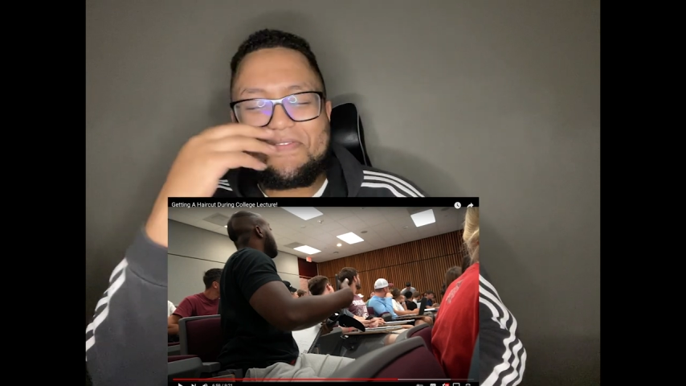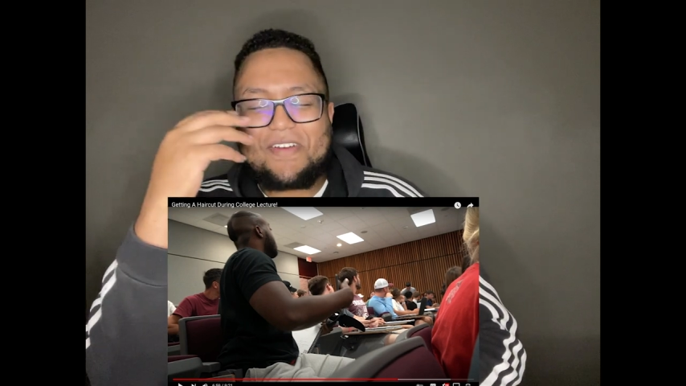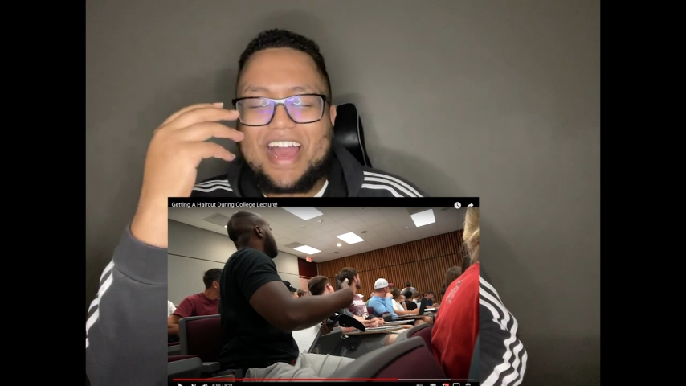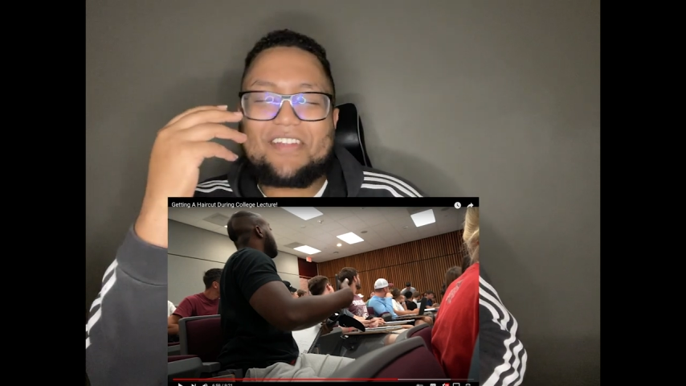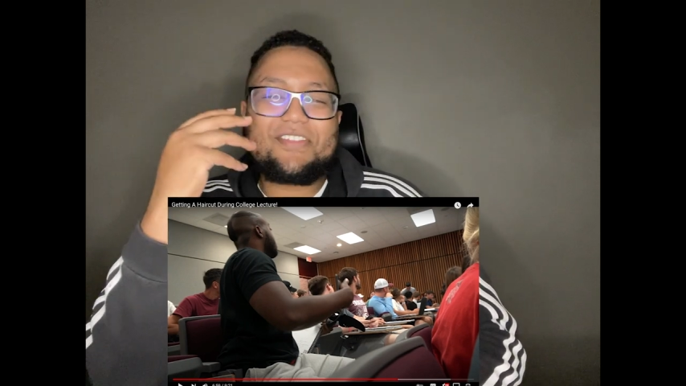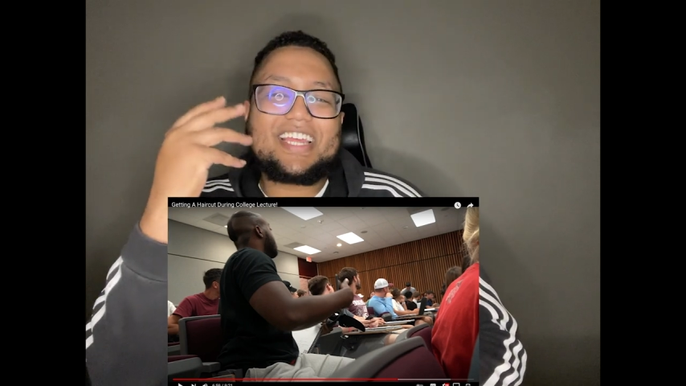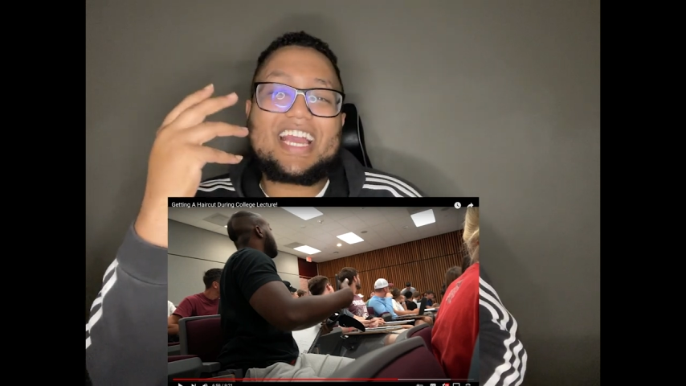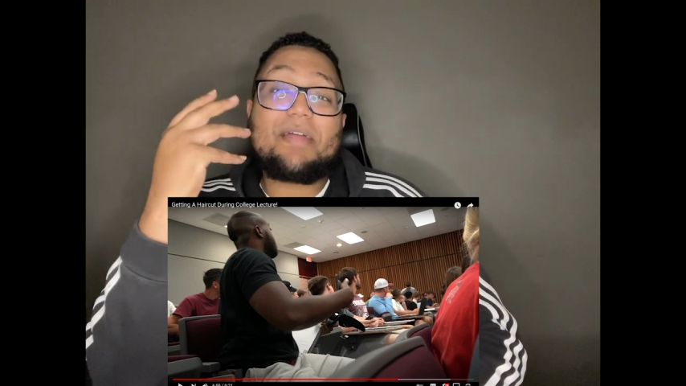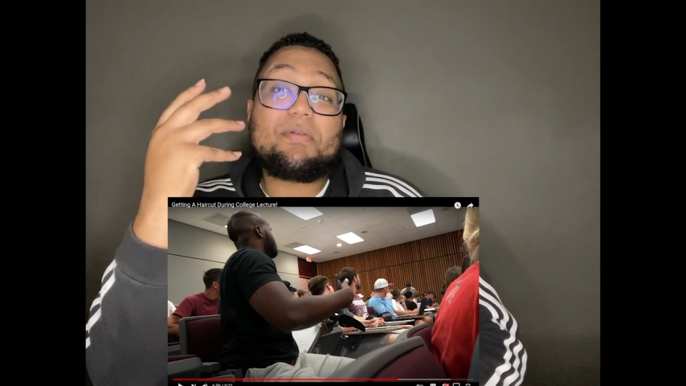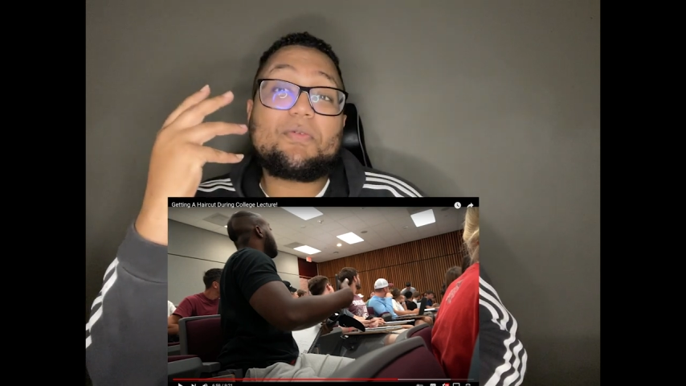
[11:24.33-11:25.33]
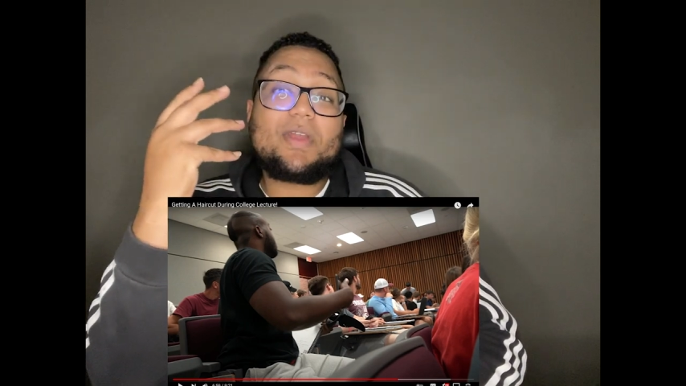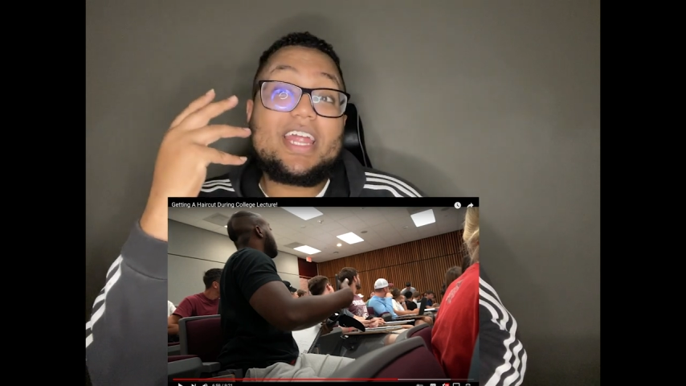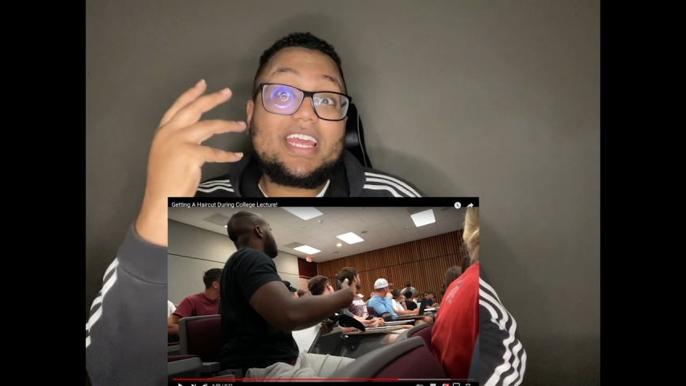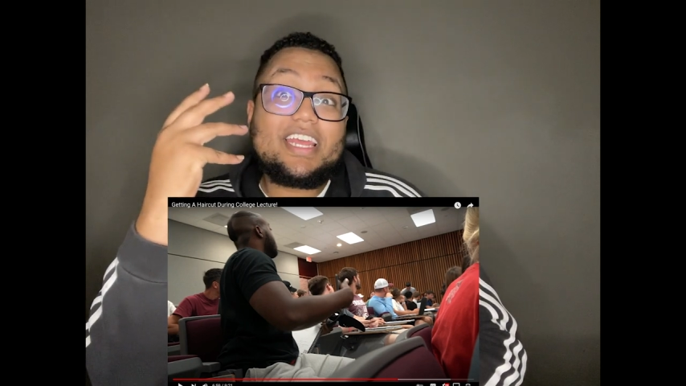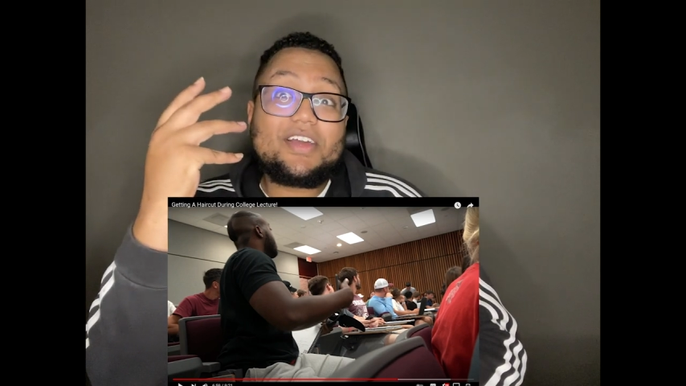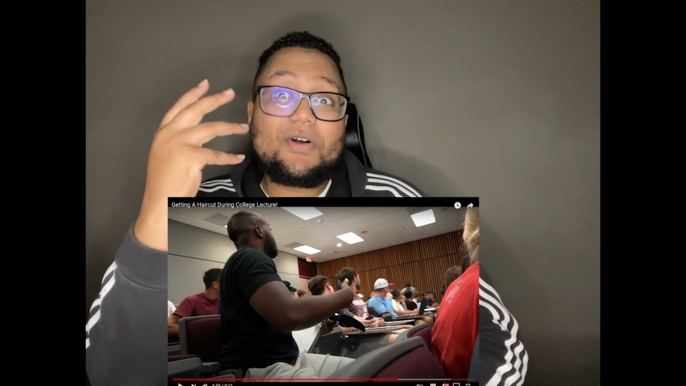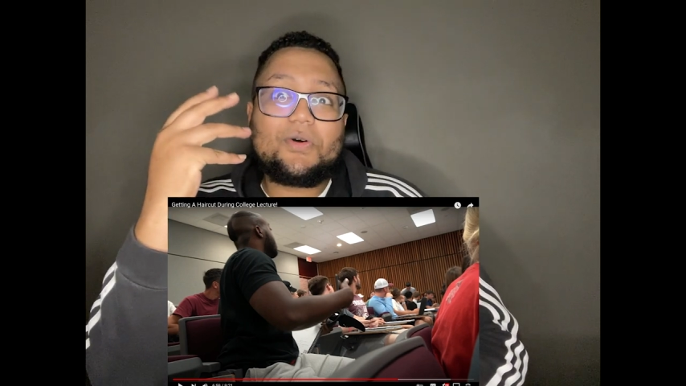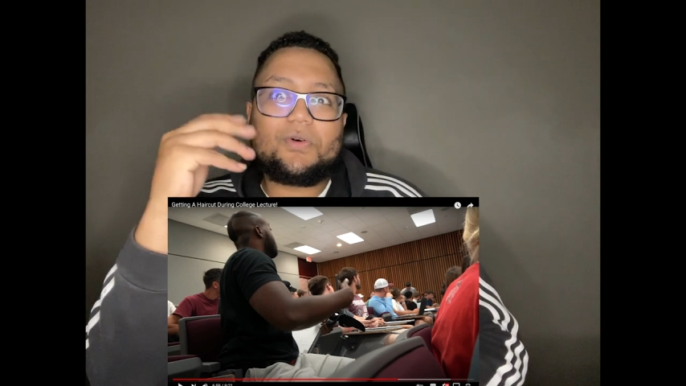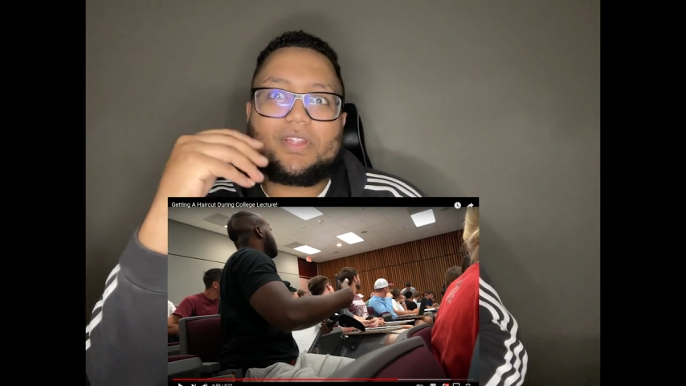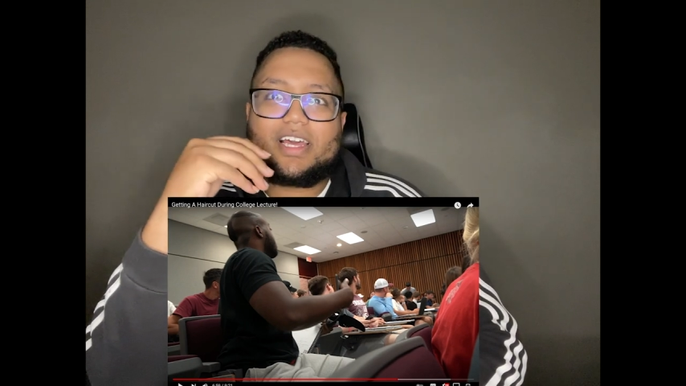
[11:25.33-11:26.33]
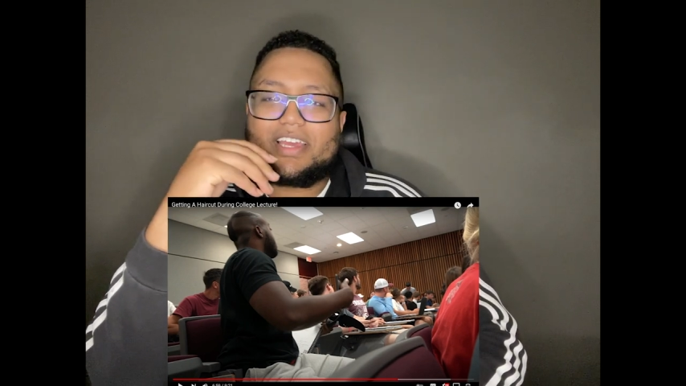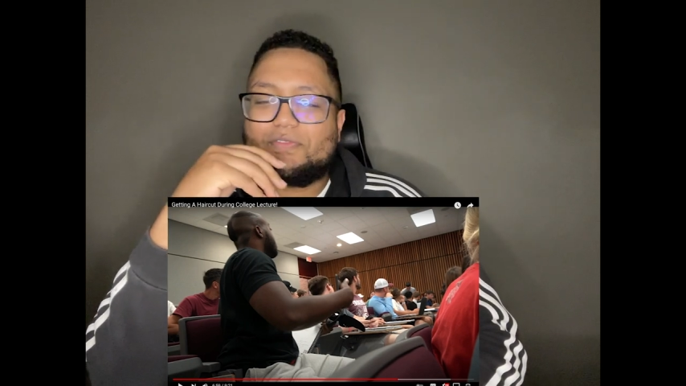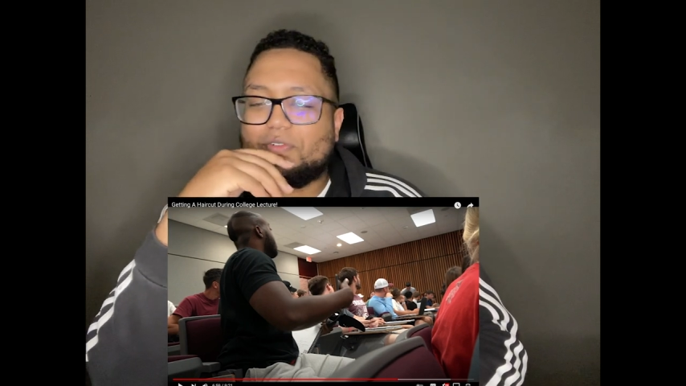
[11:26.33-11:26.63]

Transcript: I don't think I'd be ready, though. Like,